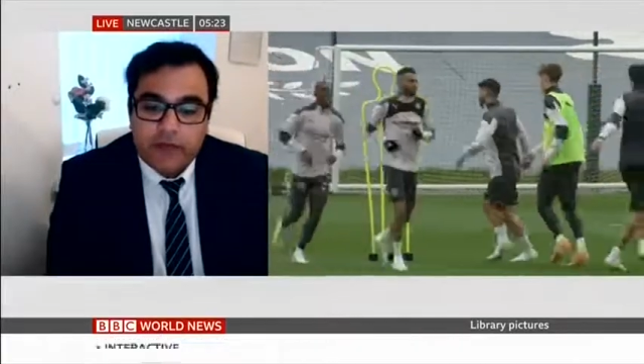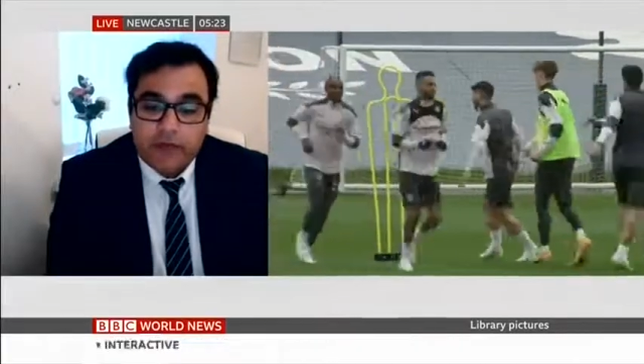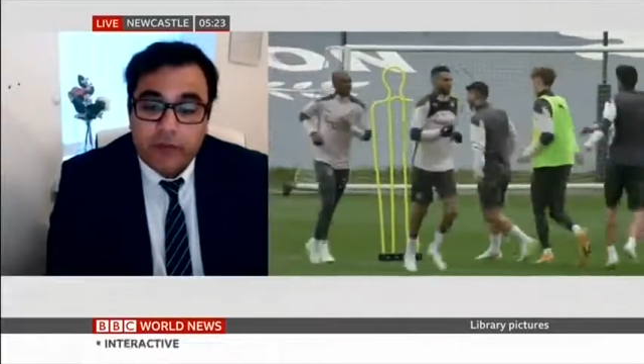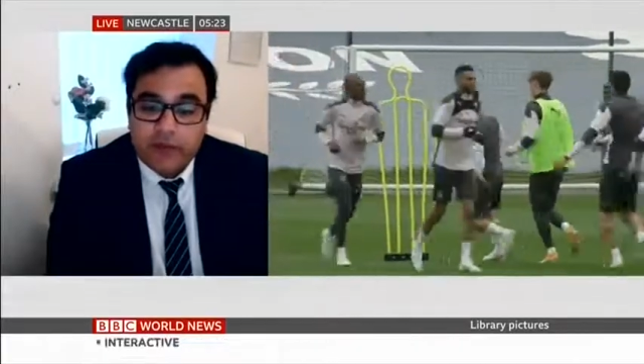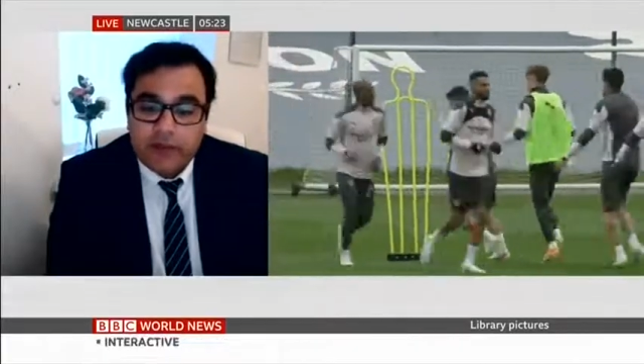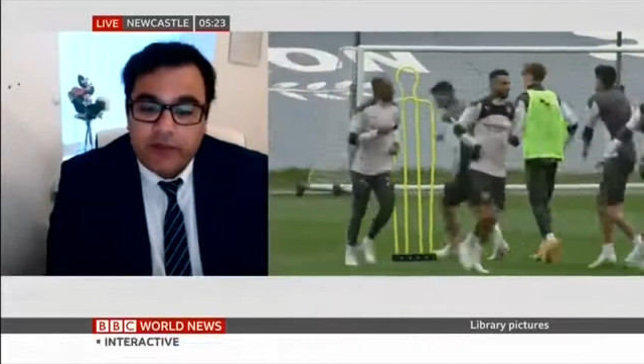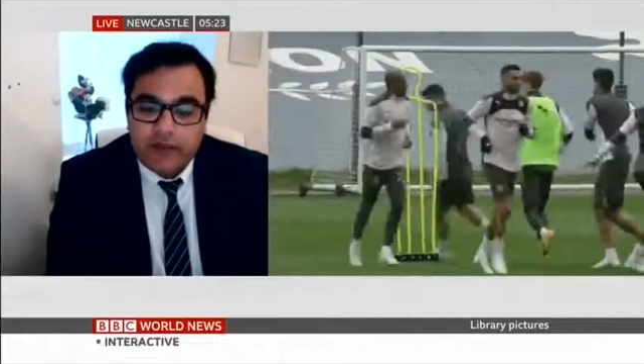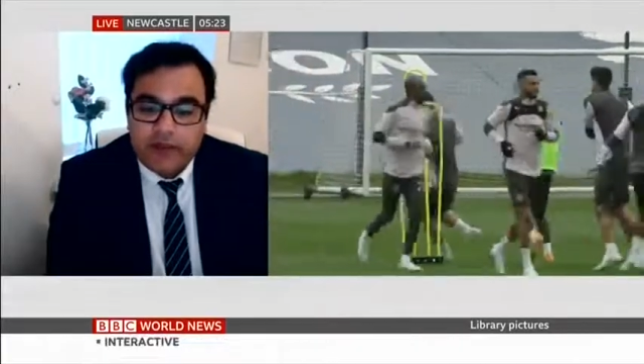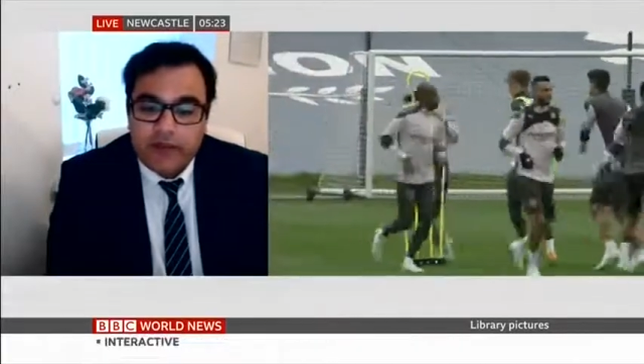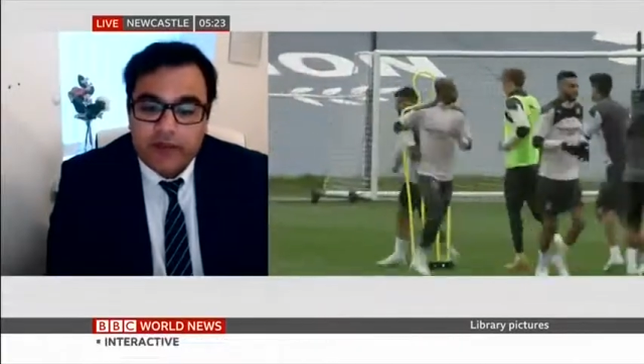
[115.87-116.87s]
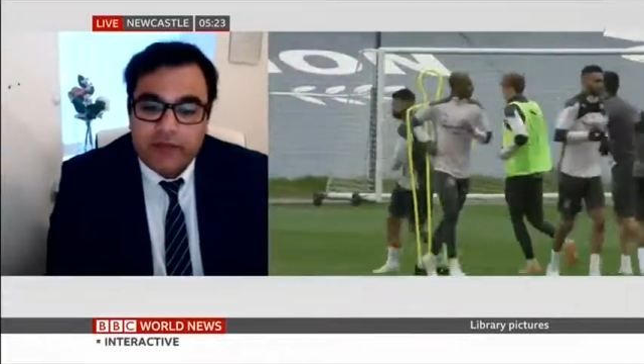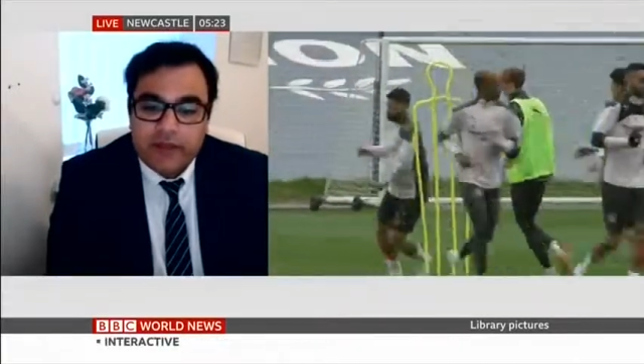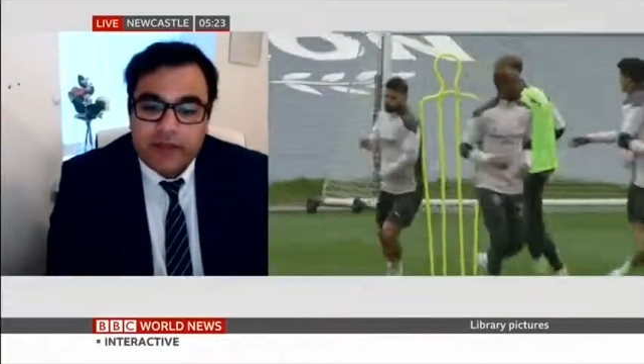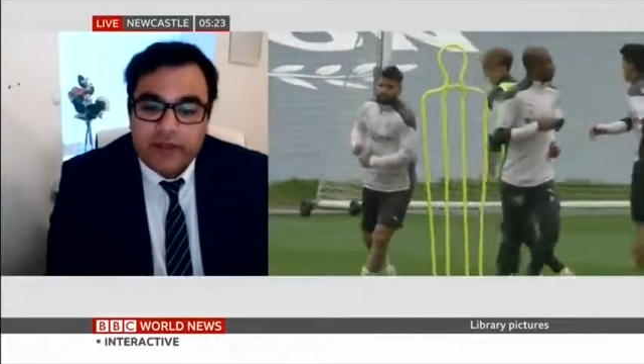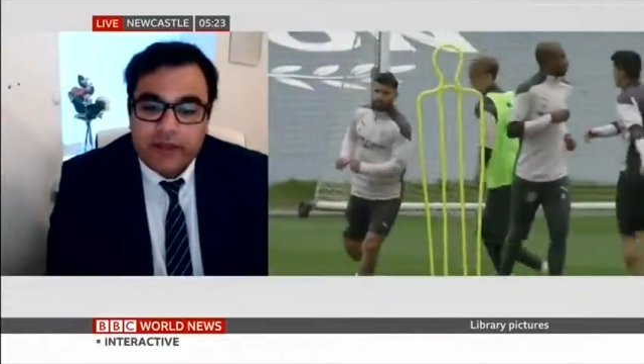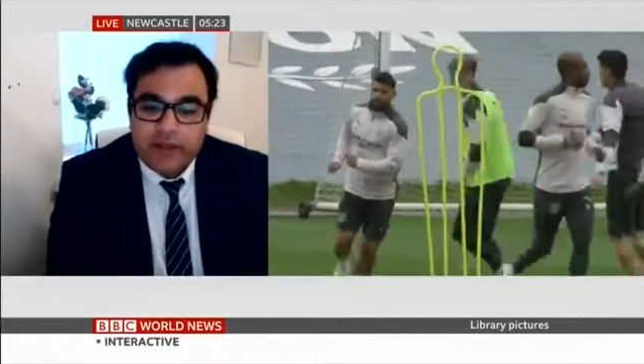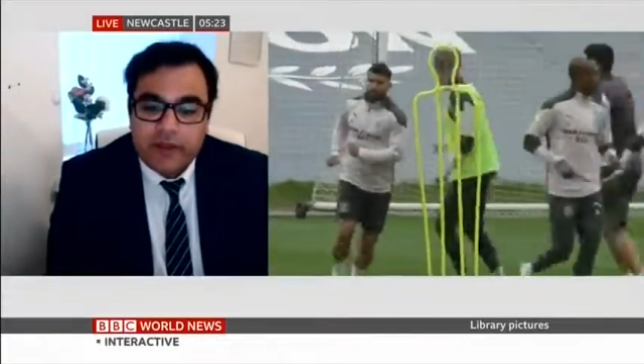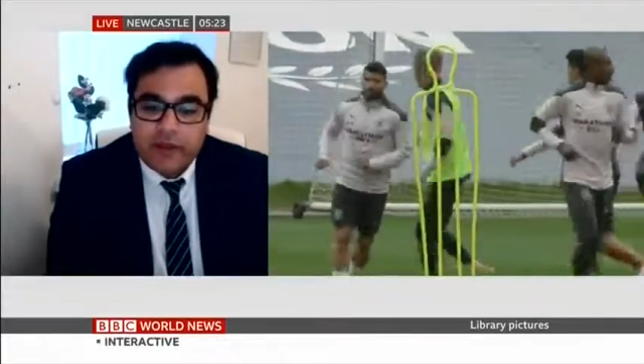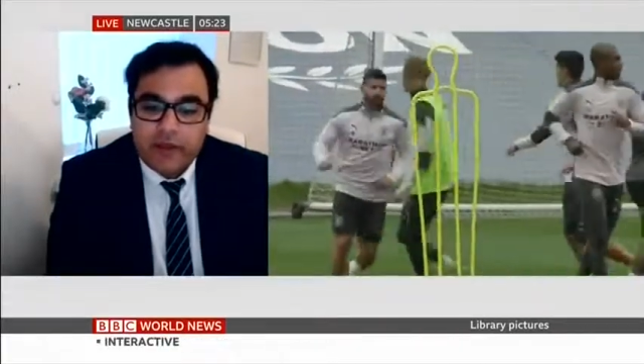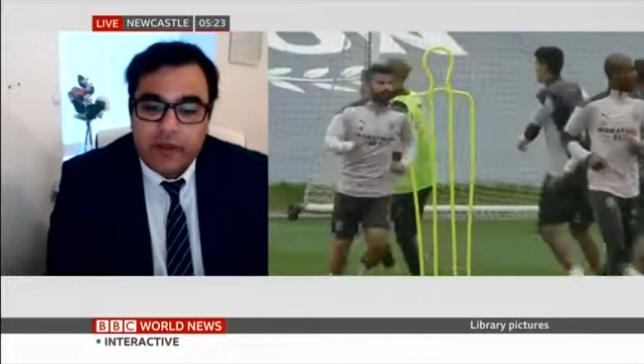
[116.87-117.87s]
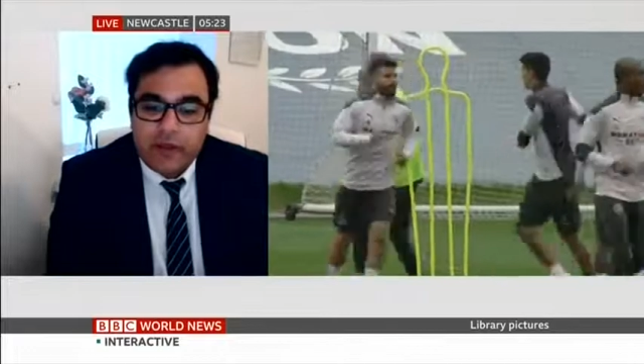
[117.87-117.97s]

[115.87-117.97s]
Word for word: sports athletes, in particular